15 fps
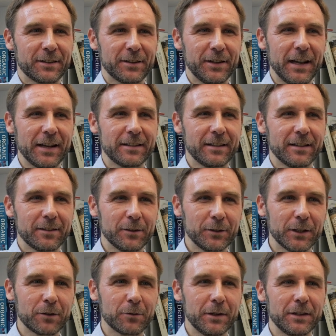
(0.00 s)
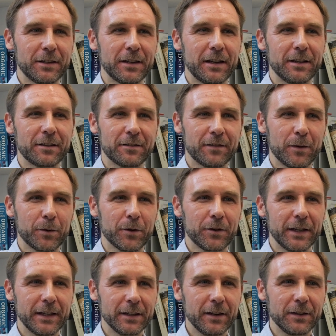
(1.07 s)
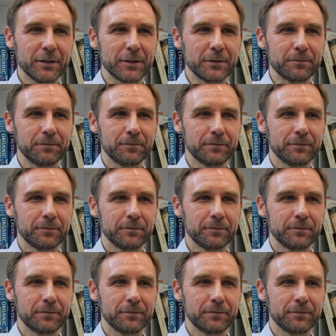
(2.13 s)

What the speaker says: connecting on the 28th of February in London.